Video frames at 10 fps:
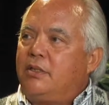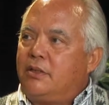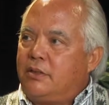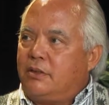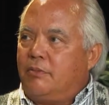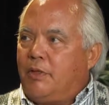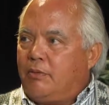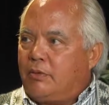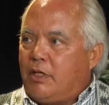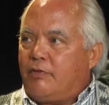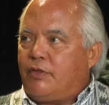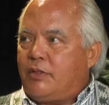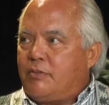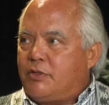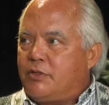then to be able to offer
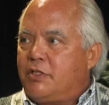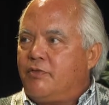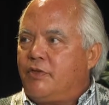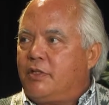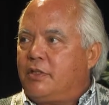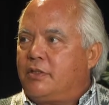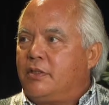them a certificate.